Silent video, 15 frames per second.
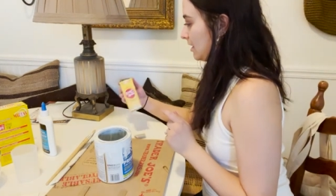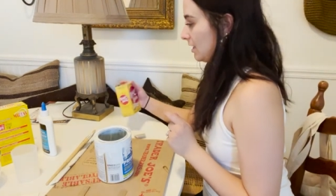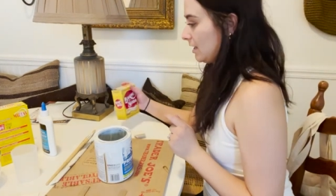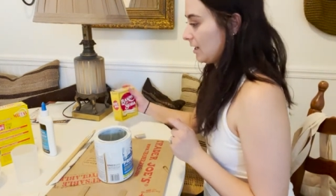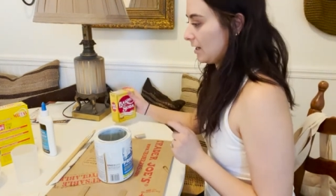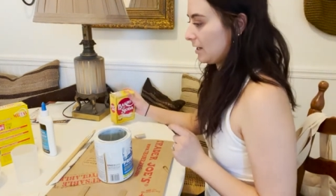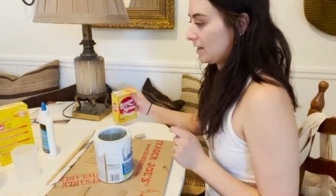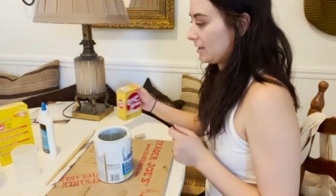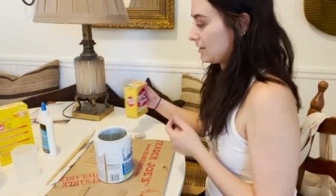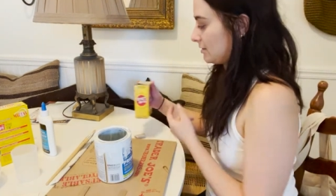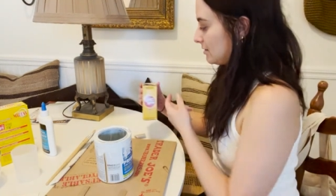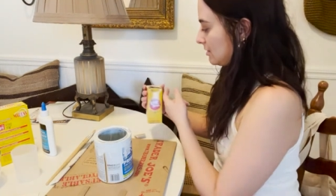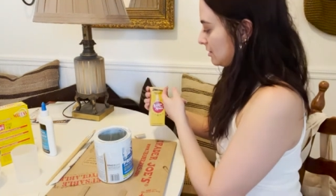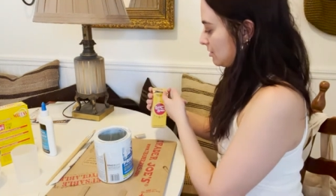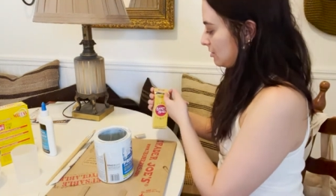
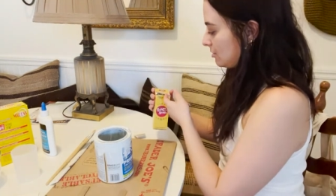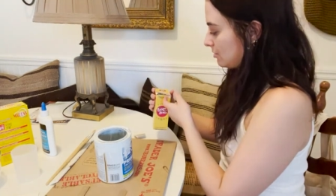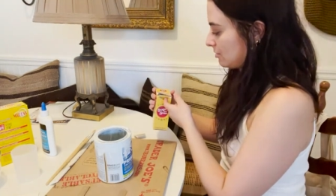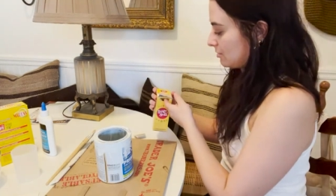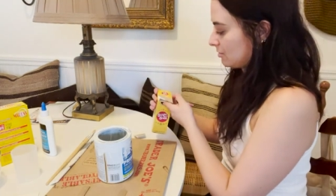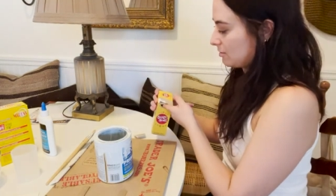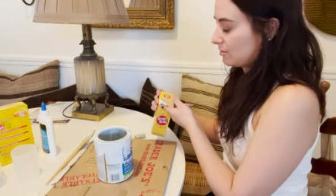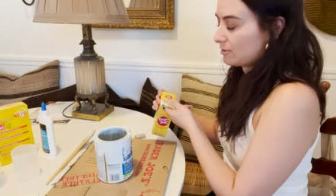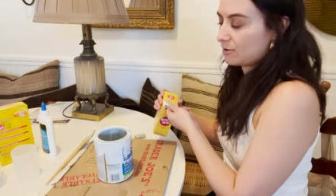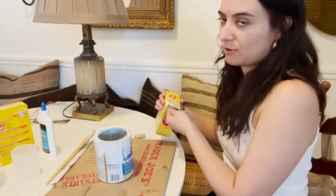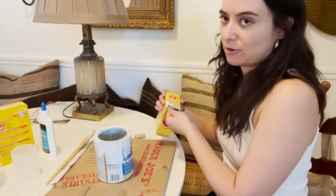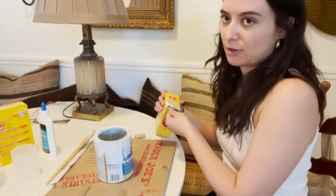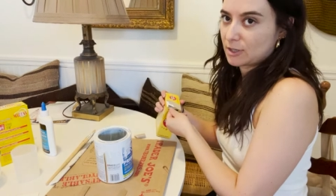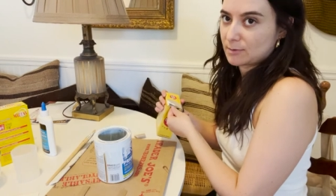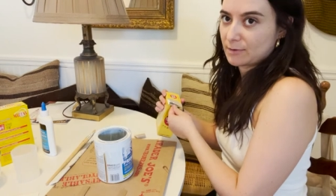and
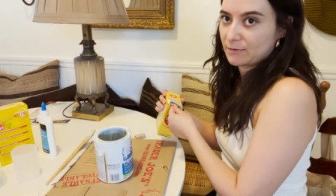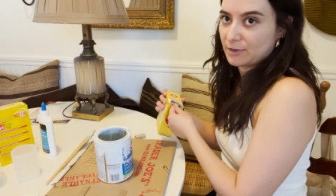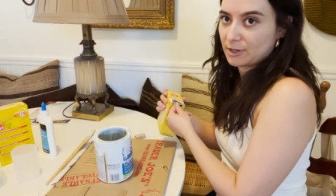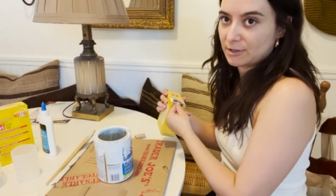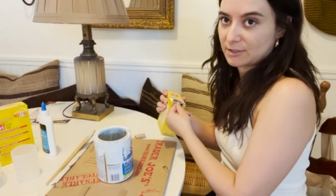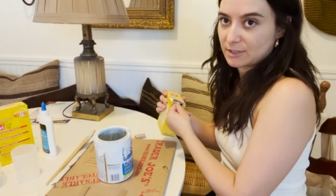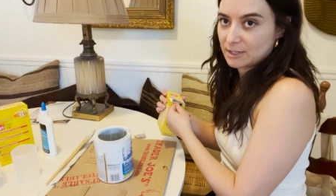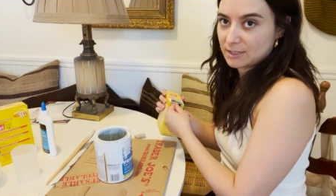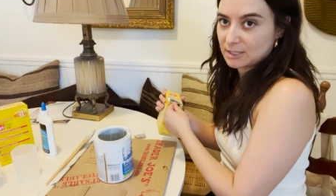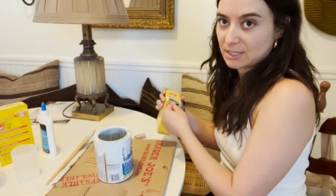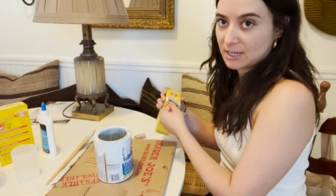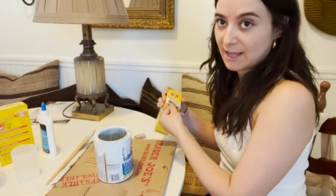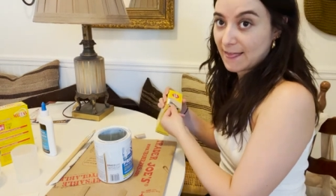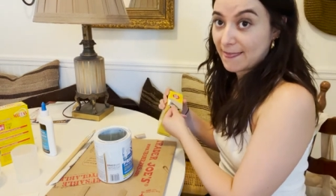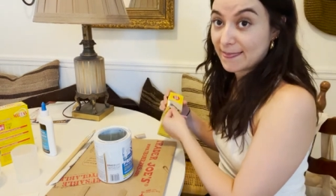cross my fingers that
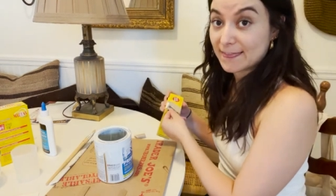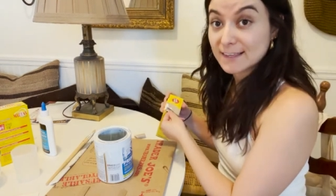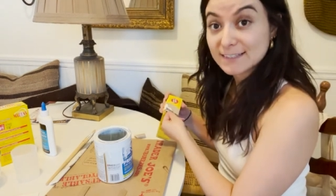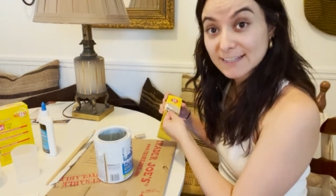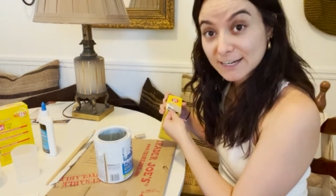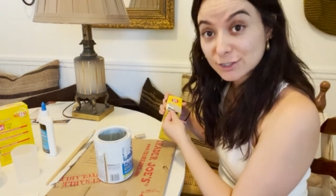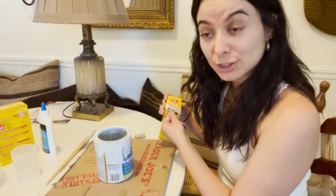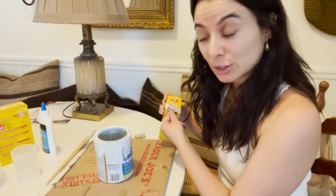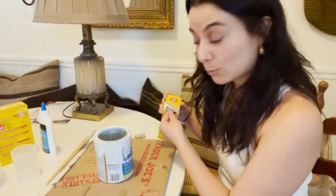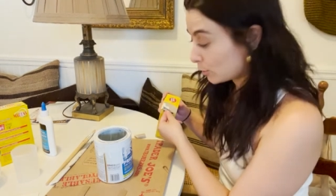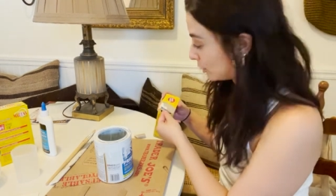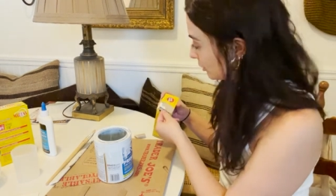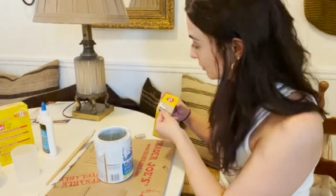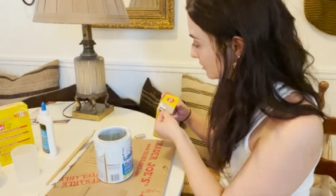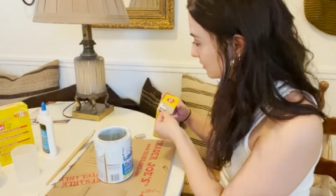this actually
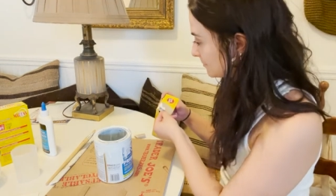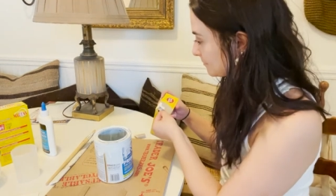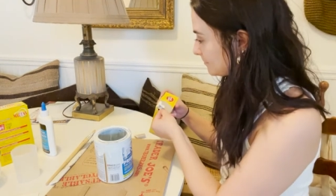works.